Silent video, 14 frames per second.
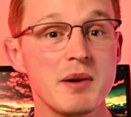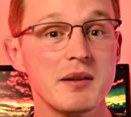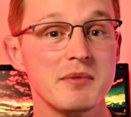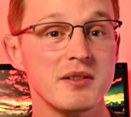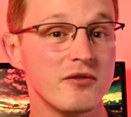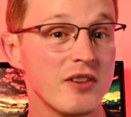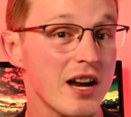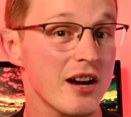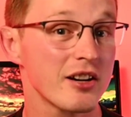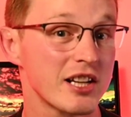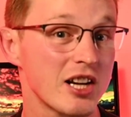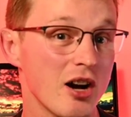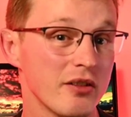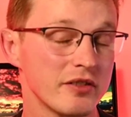made me
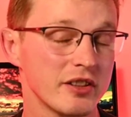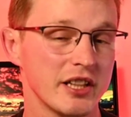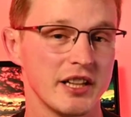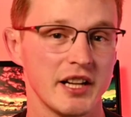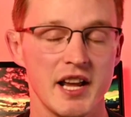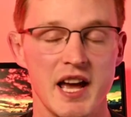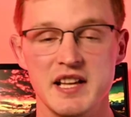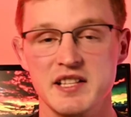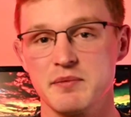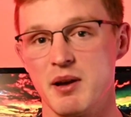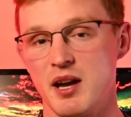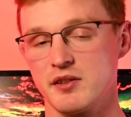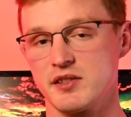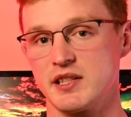very confident in hands
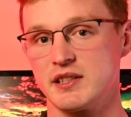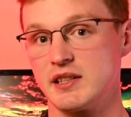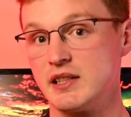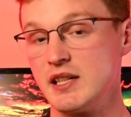battles at the